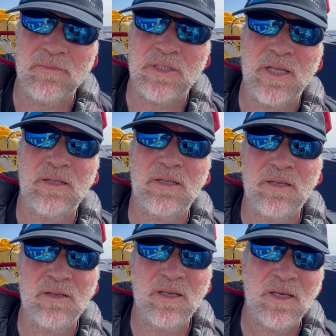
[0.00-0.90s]

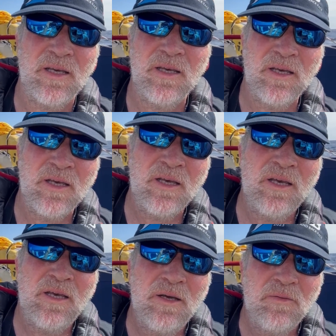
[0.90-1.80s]
tendon,
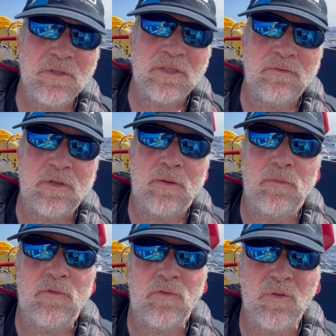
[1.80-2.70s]
which I've done
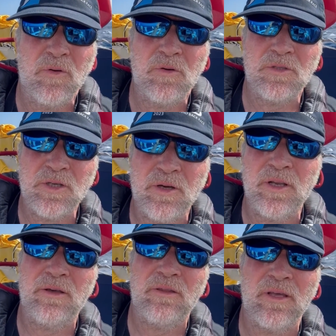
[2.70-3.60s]
before, so I
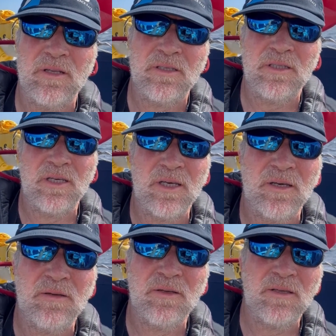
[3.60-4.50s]
know that
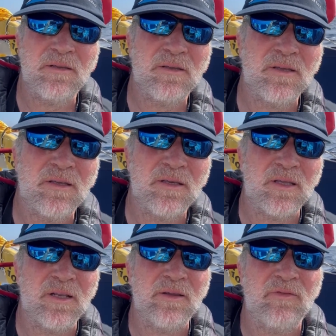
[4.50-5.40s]
I
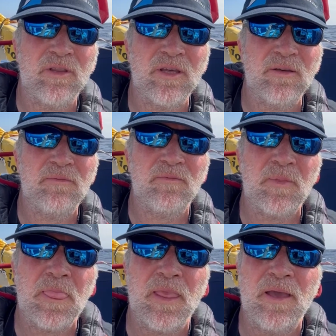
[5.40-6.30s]
can live with it
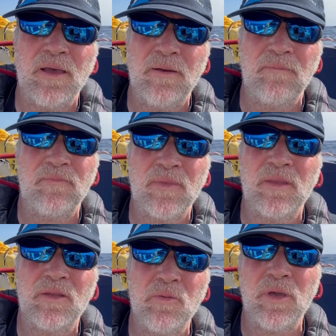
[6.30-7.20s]

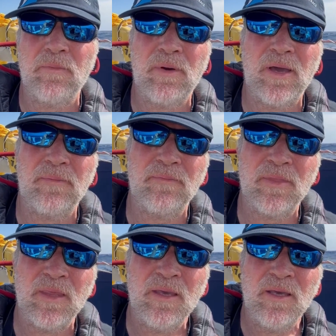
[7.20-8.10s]
until we get back.
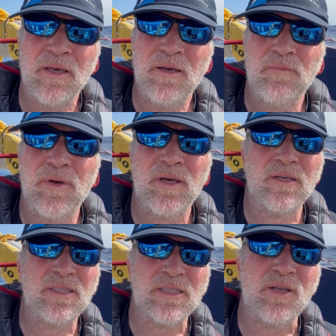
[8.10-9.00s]
But
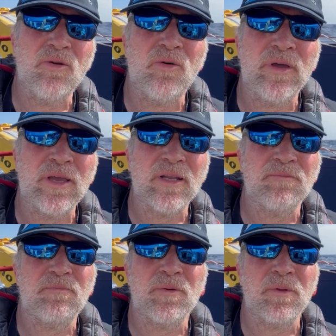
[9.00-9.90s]
it's just annoying
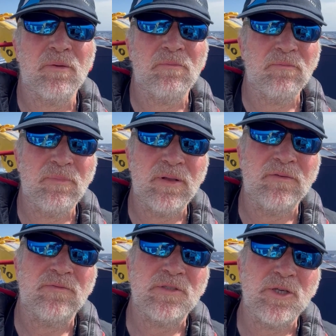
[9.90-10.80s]
and probably a bit
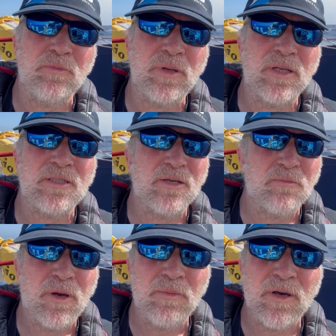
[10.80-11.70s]
of stupidity on
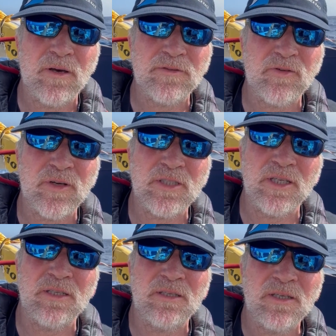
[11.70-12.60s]
my behalf,
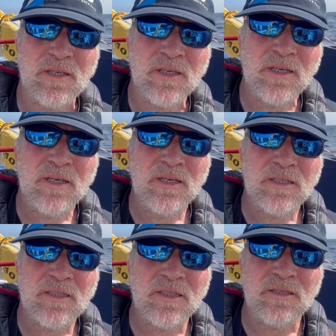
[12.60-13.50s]
stretching
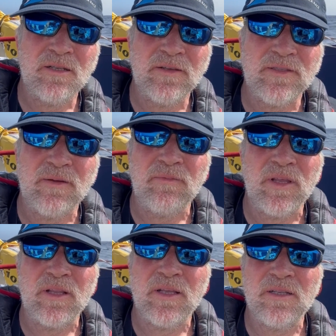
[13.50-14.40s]
to lift
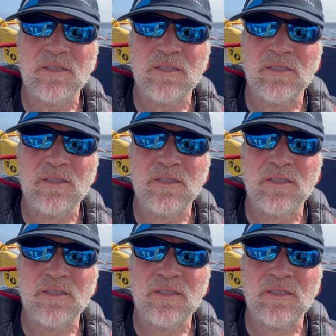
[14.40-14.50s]
something that